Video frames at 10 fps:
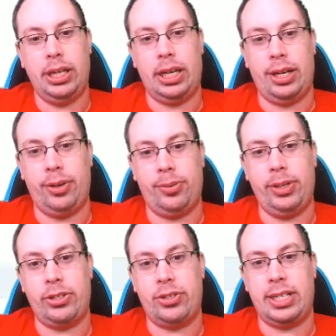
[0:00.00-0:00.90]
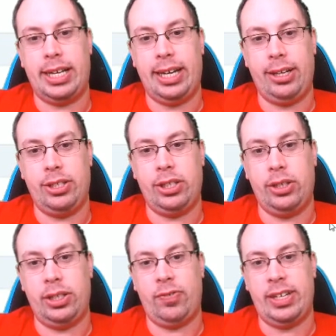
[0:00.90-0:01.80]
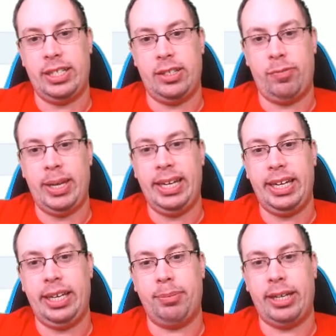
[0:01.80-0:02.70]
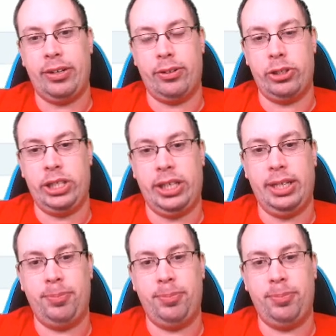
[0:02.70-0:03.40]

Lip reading: Wizard's Guide to Defensive Baking by Ursula.